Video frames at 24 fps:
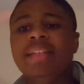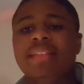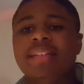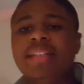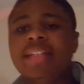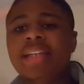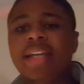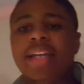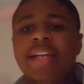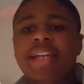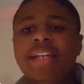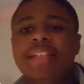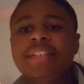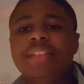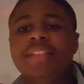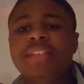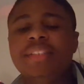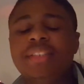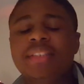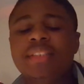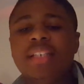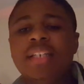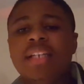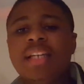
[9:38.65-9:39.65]
They keep the
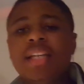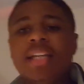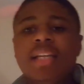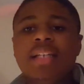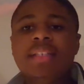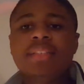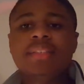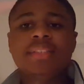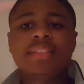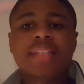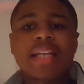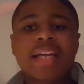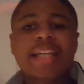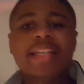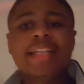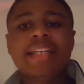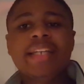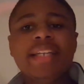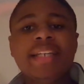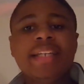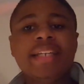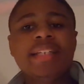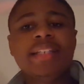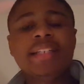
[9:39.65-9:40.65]
cage
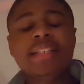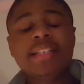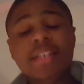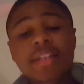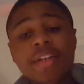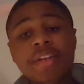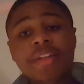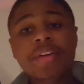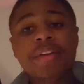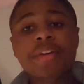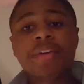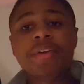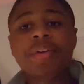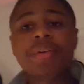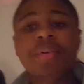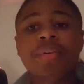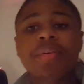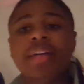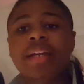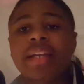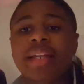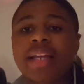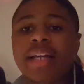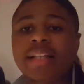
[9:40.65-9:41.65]
shiny,
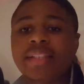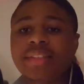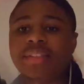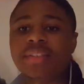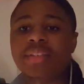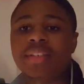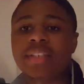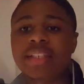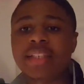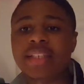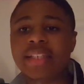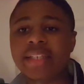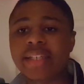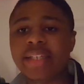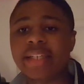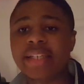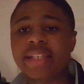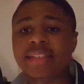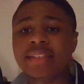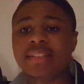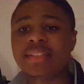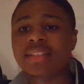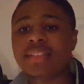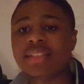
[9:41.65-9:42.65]
new, and actually
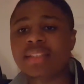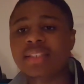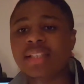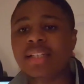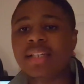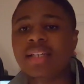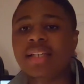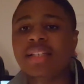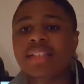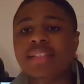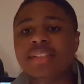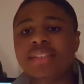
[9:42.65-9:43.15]
clean.